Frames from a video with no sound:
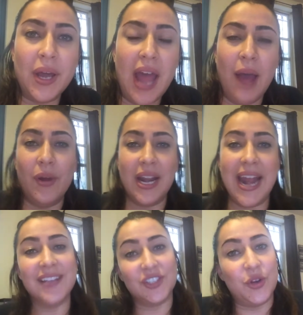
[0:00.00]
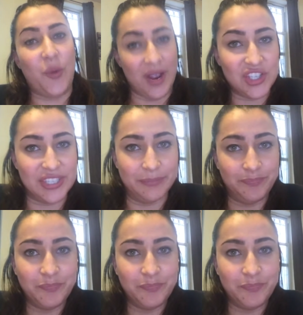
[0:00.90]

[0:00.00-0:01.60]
I wanted to ask a question.